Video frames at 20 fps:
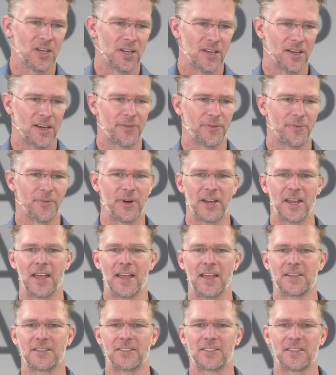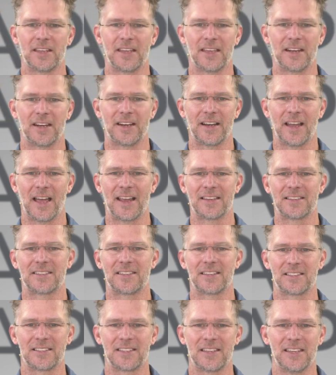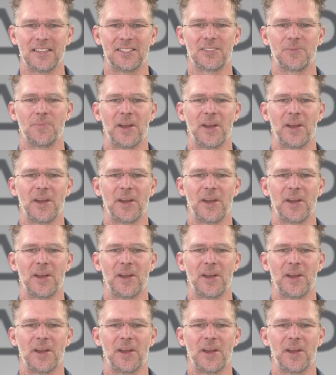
a 3/8 and a 9/16